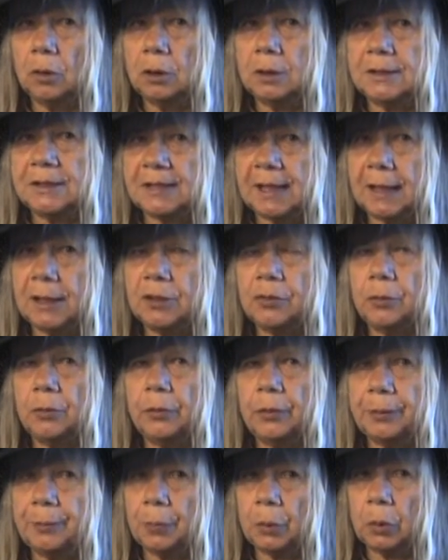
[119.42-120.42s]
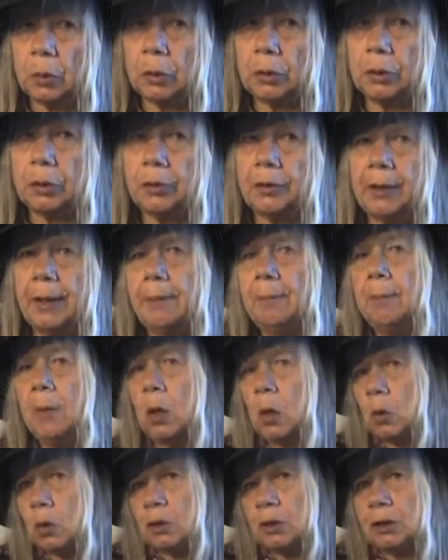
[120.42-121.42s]
said to a reporter that
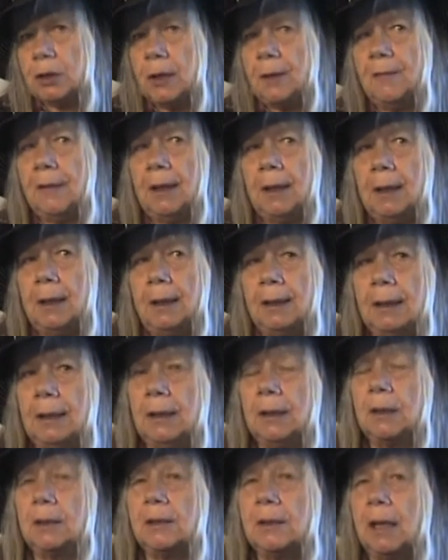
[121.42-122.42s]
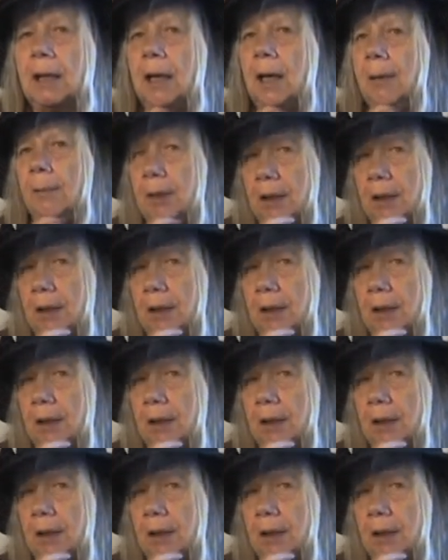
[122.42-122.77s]
most of the illegals that come